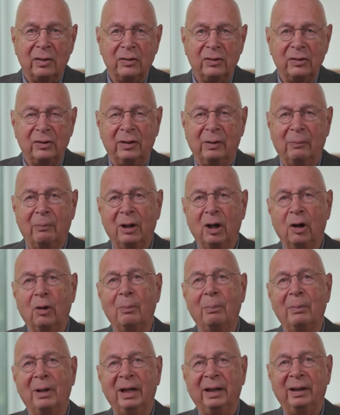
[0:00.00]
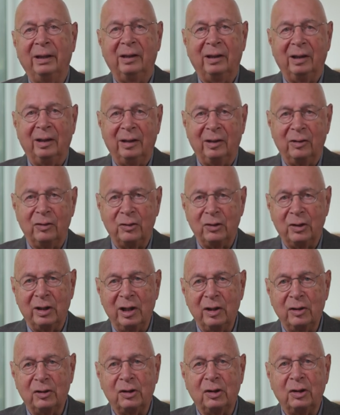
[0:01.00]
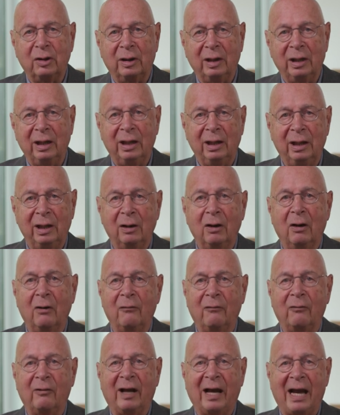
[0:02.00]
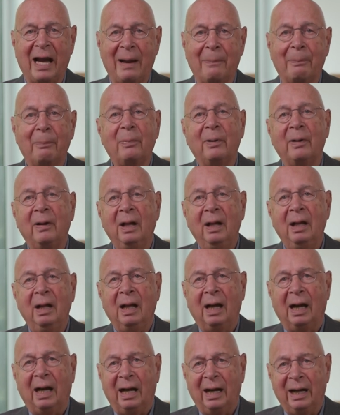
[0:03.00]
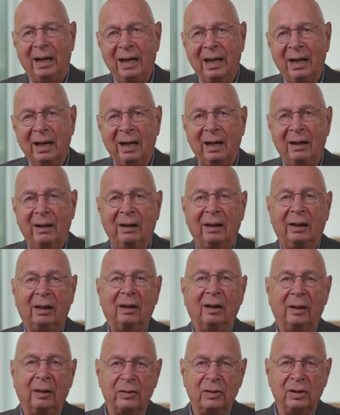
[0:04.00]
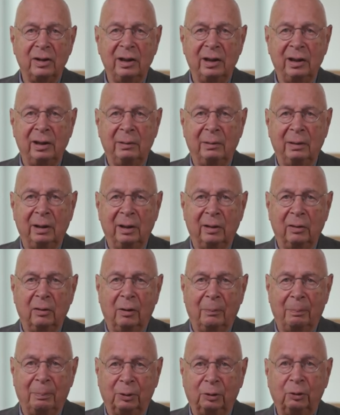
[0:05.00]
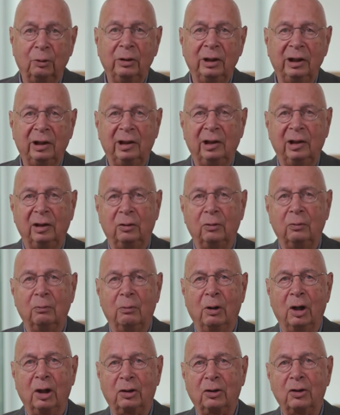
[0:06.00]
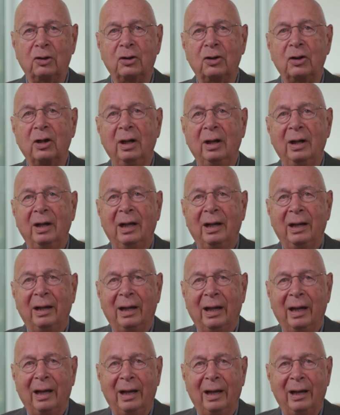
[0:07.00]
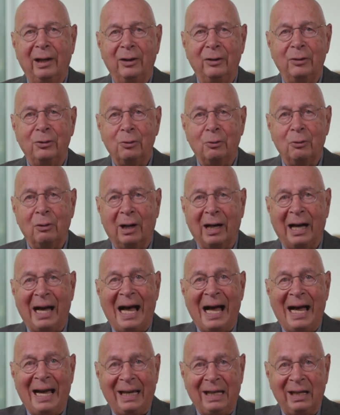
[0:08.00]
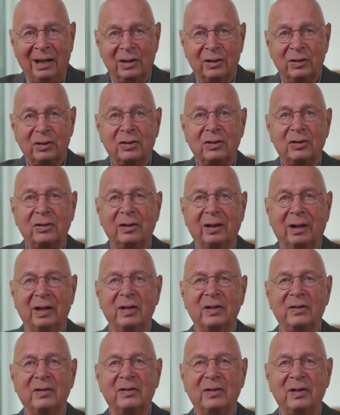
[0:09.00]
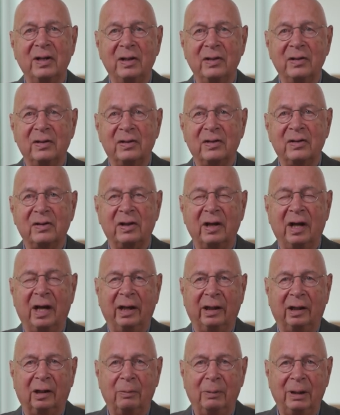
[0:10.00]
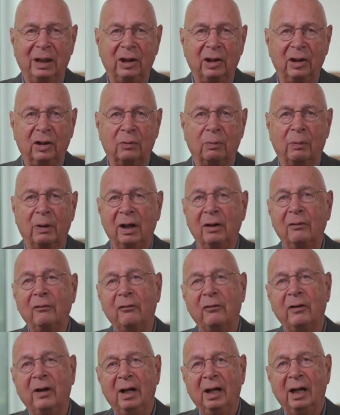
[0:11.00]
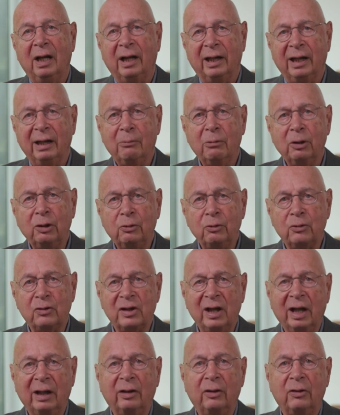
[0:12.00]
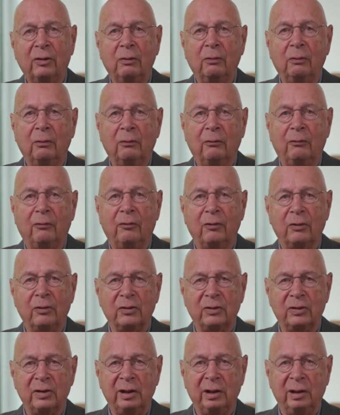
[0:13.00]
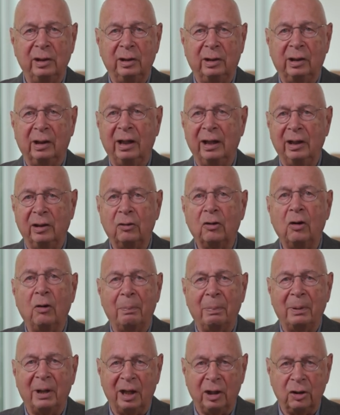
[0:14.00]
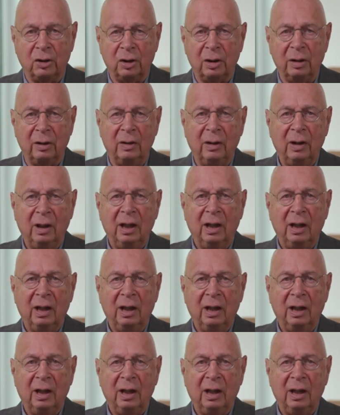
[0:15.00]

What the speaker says: the development and in the history of GRAP. I had the opportunity to watch your rise since 2012, and I want to thank you for the great cooperation